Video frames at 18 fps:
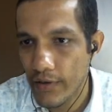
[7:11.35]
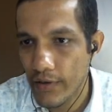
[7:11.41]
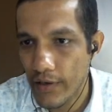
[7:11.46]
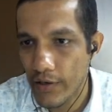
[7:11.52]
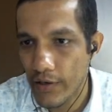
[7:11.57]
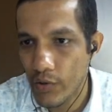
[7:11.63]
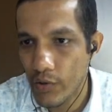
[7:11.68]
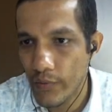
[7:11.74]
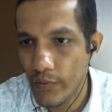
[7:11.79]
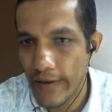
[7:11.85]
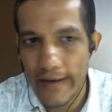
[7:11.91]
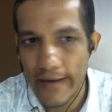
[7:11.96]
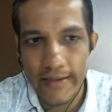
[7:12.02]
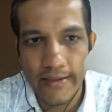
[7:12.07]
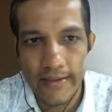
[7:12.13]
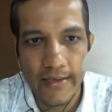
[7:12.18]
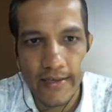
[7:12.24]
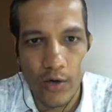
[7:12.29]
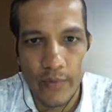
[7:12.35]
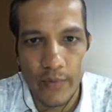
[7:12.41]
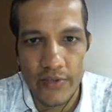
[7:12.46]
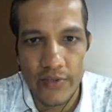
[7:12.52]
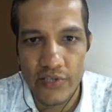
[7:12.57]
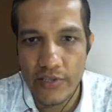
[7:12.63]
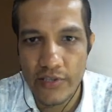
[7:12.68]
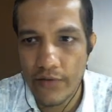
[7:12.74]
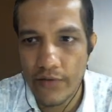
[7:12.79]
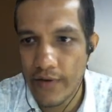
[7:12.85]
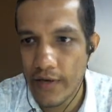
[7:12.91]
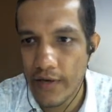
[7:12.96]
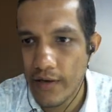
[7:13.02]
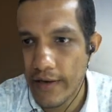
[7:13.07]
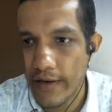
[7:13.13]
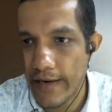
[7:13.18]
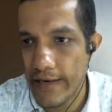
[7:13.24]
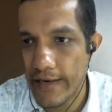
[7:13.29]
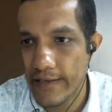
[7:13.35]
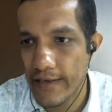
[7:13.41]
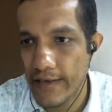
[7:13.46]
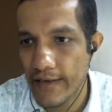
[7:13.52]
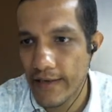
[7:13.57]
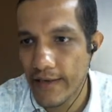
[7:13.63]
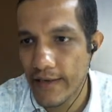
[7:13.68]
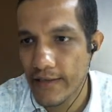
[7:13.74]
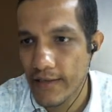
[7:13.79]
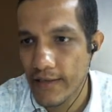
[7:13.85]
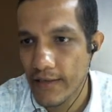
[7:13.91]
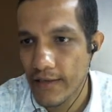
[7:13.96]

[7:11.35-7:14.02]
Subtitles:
into length, how much is given, 800,